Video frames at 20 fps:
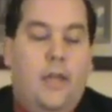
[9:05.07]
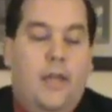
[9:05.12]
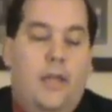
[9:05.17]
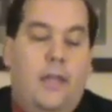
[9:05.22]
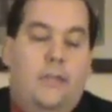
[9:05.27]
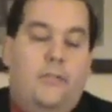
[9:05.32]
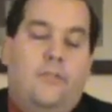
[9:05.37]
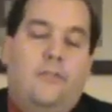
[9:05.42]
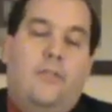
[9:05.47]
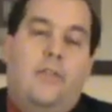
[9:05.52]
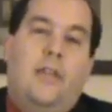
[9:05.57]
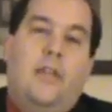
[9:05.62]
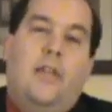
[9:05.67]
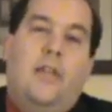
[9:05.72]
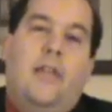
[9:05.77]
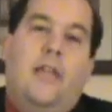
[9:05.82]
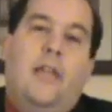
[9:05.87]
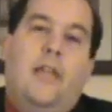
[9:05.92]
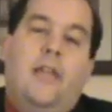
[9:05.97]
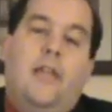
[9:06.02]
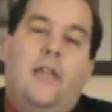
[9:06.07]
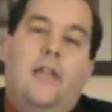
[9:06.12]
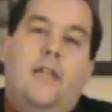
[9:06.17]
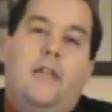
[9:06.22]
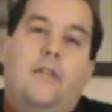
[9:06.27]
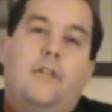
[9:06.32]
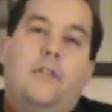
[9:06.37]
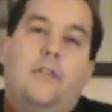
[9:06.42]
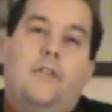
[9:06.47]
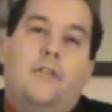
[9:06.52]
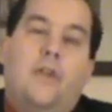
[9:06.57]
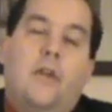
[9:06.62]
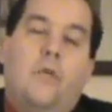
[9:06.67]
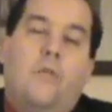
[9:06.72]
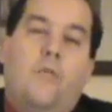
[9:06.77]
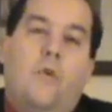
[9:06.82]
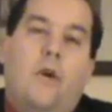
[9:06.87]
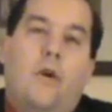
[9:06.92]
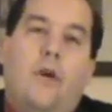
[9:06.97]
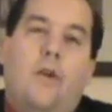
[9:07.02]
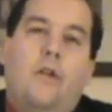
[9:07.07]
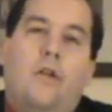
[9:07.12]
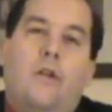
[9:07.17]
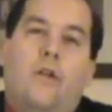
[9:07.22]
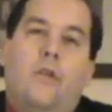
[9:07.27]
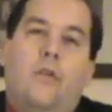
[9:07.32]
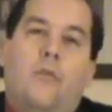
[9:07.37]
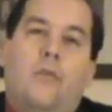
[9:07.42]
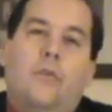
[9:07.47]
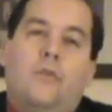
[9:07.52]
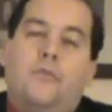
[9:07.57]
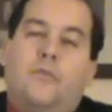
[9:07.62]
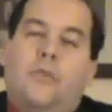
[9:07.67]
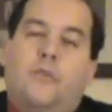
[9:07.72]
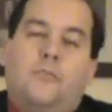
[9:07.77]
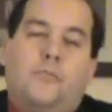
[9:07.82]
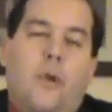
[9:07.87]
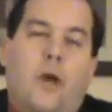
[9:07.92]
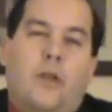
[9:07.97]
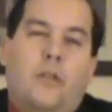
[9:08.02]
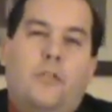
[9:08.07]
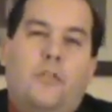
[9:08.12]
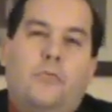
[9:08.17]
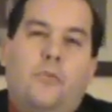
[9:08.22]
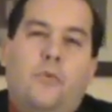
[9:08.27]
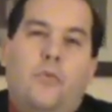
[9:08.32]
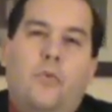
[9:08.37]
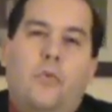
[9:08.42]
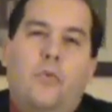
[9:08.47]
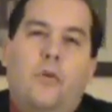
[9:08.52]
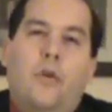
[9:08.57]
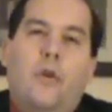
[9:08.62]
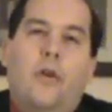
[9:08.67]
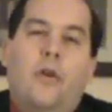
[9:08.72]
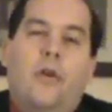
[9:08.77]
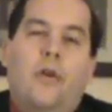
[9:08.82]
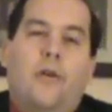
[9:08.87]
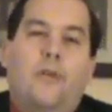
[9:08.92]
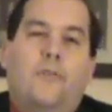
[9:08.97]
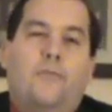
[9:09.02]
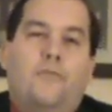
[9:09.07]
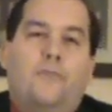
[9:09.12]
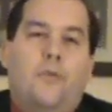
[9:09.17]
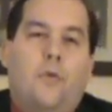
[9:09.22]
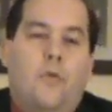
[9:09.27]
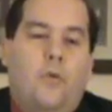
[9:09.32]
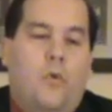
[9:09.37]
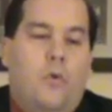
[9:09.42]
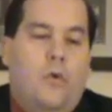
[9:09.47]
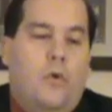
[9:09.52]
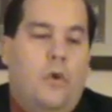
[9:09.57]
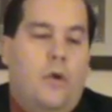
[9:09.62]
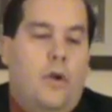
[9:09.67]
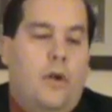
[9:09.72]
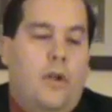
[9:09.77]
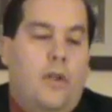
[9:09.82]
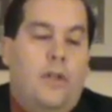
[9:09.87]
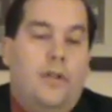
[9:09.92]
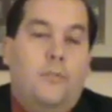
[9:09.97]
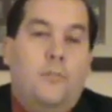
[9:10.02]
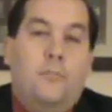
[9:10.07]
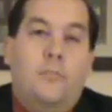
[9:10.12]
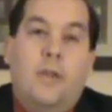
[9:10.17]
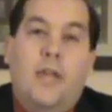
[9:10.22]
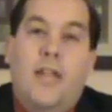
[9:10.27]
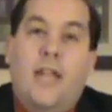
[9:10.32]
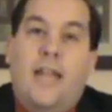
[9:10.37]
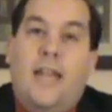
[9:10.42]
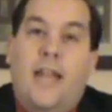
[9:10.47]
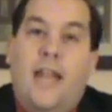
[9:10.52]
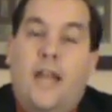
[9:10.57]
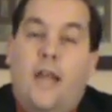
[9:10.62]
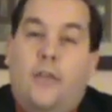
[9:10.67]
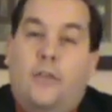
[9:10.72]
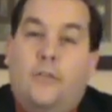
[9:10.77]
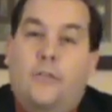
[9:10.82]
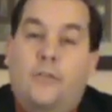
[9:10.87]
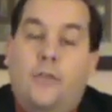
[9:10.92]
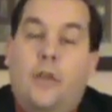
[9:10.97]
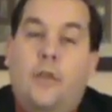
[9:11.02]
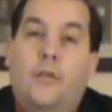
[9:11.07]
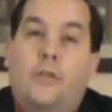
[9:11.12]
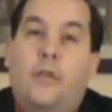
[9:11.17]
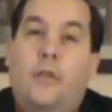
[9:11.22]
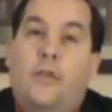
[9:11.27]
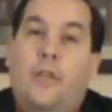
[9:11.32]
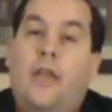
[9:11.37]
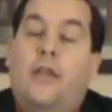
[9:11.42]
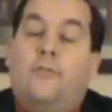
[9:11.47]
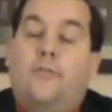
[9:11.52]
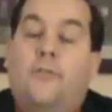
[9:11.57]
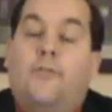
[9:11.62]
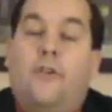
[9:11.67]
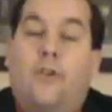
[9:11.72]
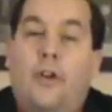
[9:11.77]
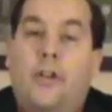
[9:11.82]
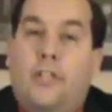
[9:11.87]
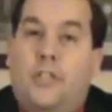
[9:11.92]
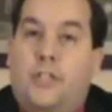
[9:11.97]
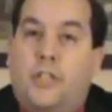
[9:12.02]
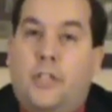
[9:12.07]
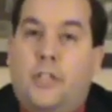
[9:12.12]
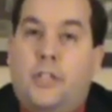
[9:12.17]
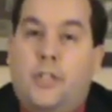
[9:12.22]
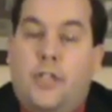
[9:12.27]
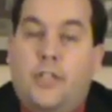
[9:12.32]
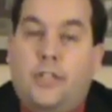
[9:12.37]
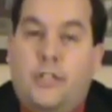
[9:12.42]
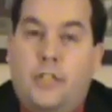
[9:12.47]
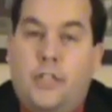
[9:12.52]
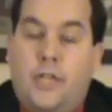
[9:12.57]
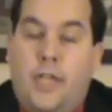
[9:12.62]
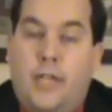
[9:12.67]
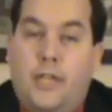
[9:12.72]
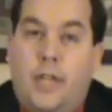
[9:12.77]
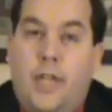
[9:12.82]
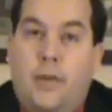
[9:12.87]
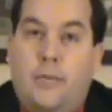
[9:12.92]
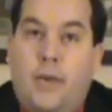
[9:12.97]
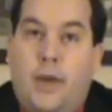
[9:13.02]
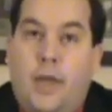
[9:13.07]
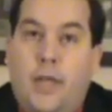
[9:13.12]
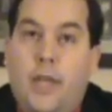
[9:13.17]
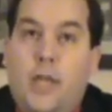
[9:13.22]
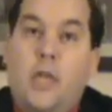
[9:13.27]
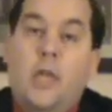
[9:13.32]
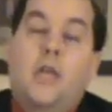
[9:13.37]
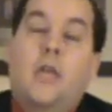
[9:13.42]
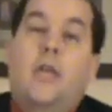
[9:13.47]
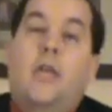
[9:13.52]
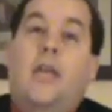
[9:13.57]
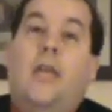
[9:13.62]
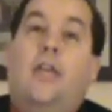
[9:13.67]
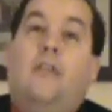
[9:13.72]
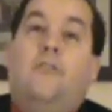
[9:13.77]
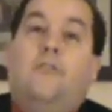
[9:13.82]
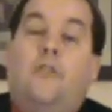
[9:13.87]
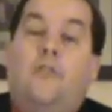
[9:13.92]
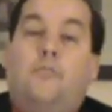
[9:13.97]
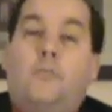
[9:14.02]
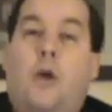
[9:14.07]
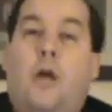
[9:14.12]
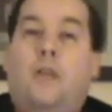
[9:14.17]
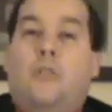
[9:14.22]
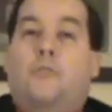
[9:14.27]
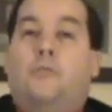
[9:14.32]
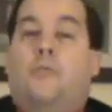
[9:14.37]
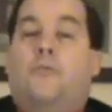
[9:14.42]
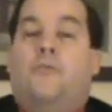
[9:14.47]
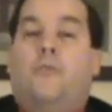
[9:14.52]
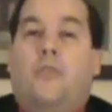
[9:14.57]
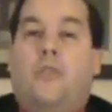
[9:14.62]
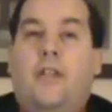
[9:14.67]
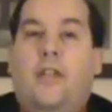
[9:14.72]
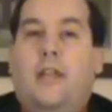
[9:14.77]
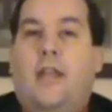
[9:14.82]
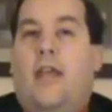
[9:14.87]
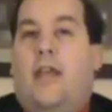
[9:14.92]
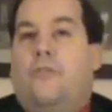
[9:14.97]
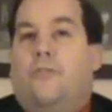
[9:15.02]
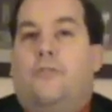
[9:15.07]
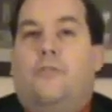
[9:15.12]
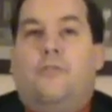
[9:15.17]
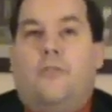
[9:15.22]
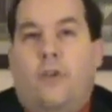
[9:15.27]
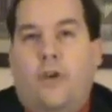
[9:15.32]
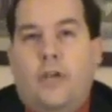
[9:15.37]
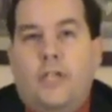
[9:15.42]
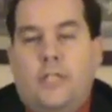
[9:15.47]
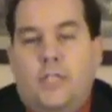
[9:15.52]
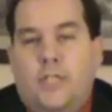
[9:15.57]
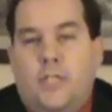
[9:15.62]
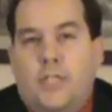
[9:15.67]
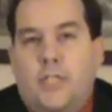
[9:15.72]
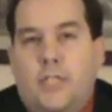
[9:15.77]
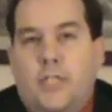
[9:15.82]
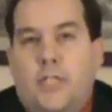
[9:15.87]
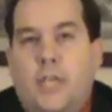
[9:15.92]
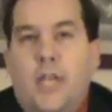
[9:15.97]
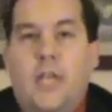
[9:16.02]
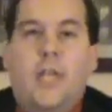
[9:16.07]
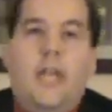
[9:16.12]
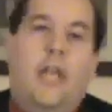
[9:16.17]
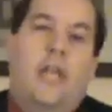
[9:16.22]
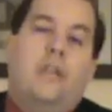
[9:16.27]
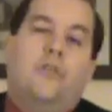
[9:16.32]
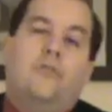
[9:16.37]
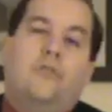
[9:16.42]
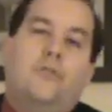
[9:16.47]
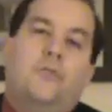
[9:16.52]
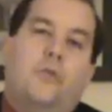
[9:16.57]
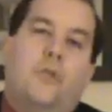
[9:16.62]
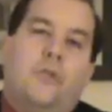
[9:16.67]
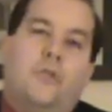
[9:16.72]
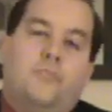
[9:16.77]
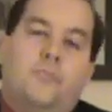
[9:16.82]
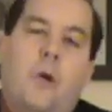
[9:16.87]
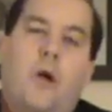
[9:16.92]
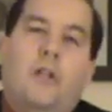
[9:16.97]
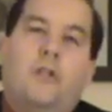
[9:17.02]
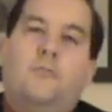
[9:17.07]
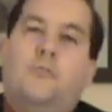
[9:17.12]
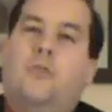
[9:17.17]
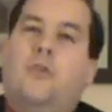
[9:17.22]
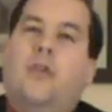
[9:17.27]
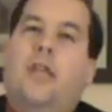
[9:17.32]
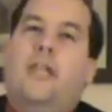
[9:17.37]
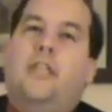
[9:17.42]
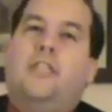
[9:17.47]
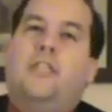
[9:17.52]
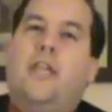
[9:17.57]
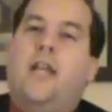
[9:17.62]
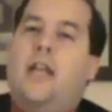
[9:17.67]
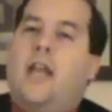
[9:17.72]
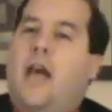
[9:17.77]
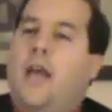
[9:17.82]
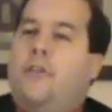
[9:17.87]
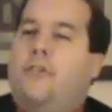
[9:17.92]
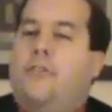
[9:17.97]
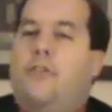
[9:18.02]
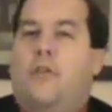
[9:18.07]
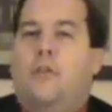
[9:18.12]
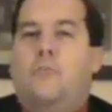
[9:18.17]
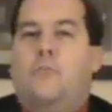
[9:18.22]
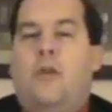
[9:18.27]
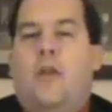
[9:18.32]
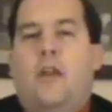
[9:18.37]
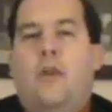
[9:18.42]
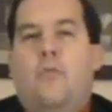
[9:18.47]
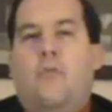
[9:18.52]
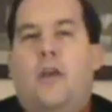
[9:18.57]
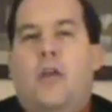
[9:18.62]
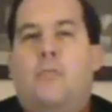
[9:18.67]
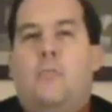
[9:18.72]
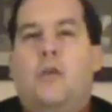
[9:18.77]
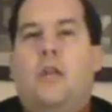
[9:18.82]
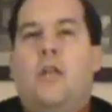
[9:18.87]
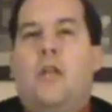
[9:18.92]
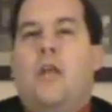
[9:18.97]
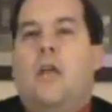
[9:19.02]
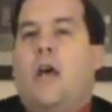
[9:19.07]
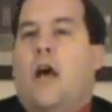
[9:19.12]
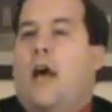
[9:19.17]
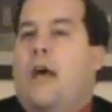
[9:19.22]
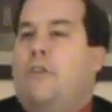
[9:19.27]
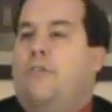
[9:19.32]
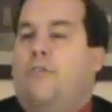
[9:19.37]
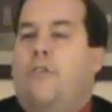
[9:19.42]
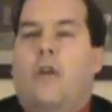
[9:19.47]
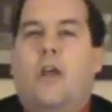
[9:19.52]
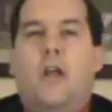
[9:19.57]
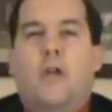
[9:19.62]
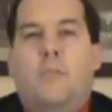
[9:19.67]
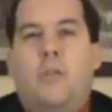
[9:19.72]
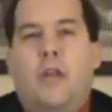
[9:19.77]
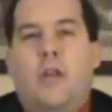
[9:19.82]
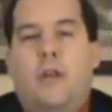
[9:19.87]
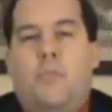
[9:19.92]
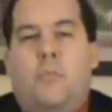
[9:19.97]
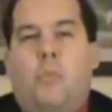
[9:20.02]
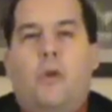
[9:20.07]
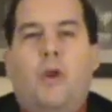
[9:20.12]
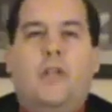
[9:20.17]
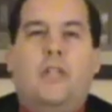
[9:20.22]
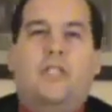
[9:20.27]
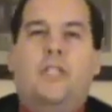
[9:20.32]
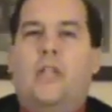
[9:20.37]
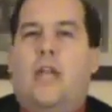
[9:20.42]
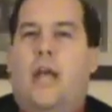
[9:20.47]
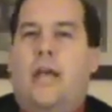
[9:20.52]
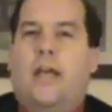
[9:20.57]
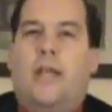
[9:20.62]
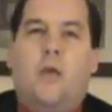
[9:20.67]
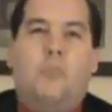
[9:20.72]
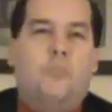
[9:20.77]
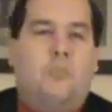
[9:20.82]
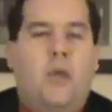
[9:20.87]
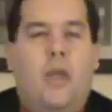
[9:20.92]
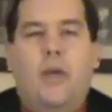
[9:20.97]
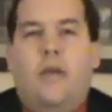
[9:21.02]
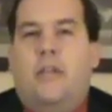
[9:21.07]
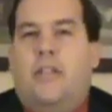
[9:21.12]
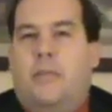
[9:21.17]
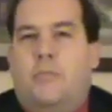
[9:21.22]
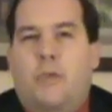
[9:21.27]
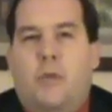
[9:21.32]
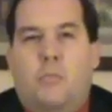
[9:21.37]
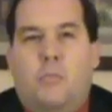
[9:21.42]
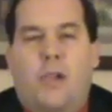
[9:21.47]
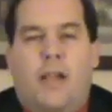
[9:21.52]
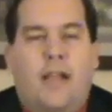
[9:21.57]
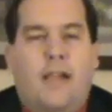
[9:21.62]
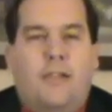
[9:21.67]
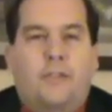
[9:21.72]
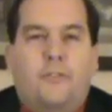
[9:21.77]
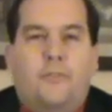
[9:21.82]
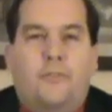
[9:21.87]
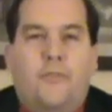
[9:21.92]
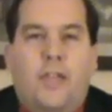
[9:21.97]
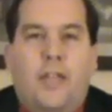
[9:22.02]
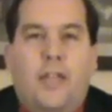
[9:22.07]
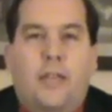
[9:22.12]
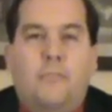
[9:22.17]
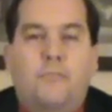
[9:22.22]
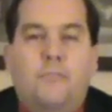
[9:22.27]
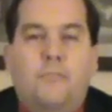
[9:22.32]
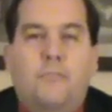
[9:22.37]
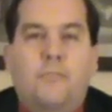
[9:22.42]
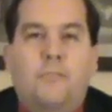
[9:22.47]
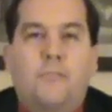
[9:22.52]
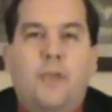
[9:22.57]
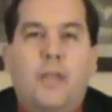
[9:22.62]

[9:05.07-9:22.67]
he's, he is one who was responsible for many deaths, the deaths of Christians, I should say it that way. He is responsible for the deaths of Christians. He's responsible, he said, I took men and women, I drug them into prison, I compelled them to blaspheme.